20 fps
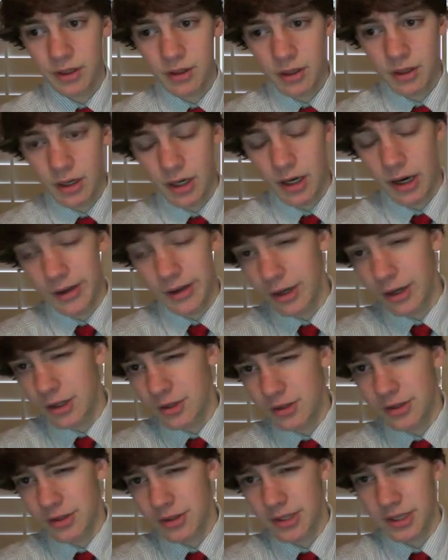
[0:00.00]

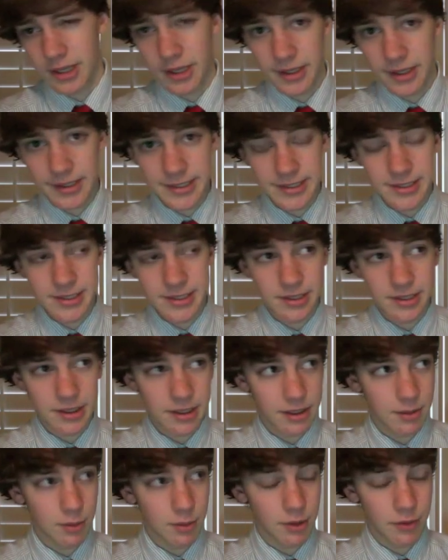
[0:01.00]
Another thing is
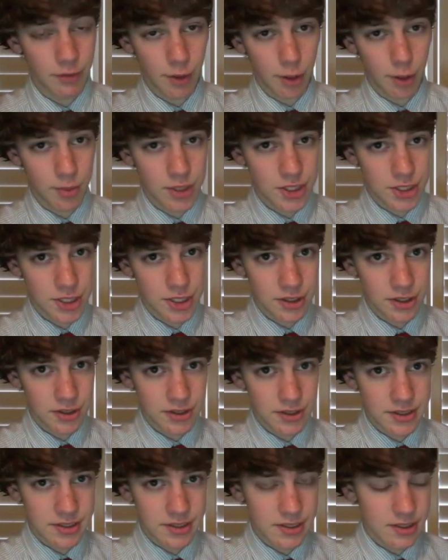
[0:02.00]
refurbished
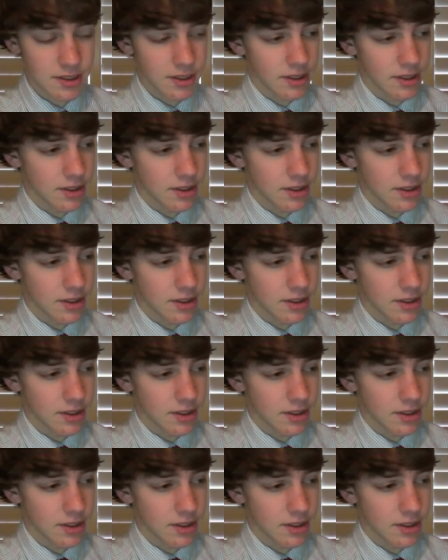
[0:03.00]
goods.